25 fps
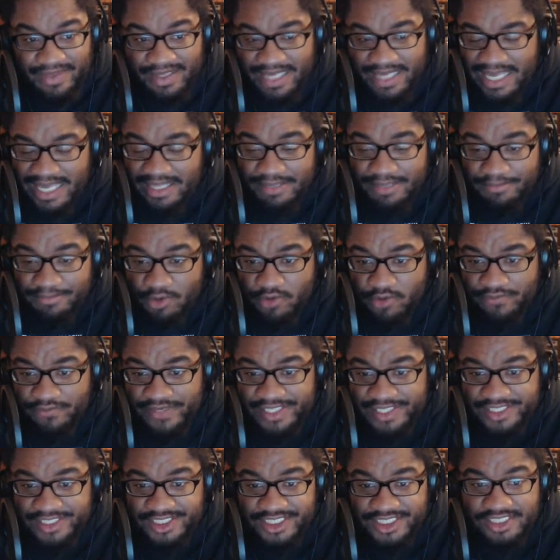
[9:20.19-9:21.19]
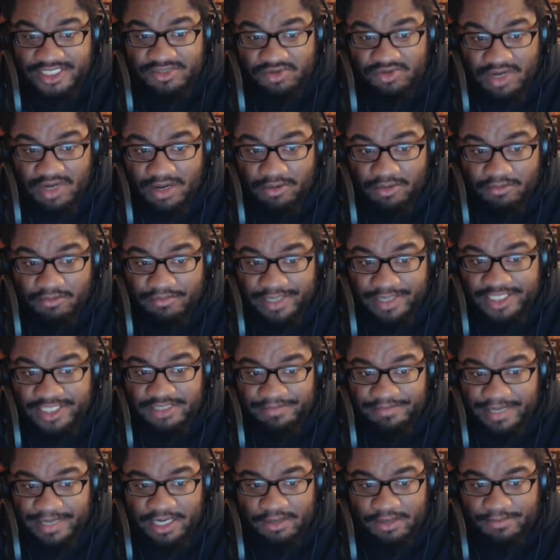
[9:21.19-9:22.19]
in the movies she's a much
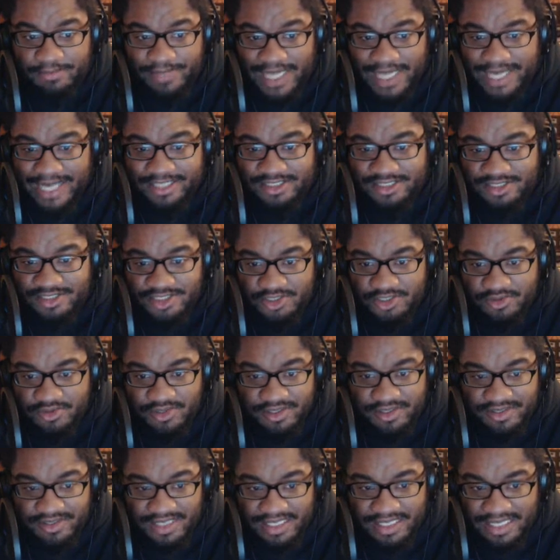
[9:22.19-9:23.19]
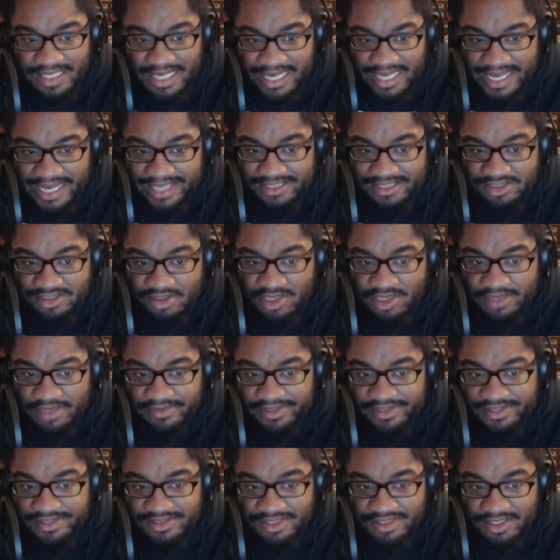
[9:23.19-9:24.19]
better blaster shooter than like Han Solo
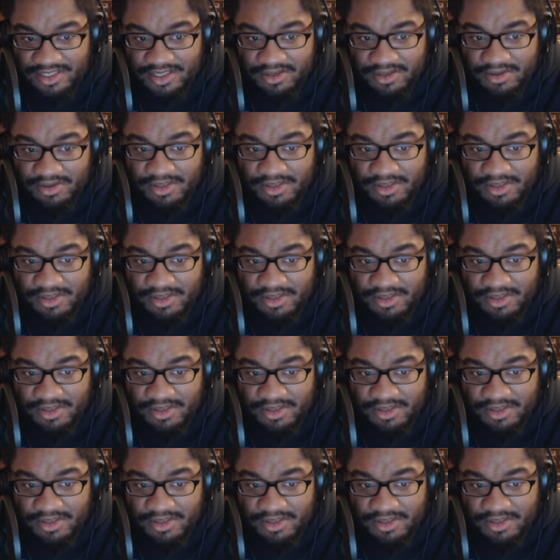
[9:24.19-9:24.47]
is, in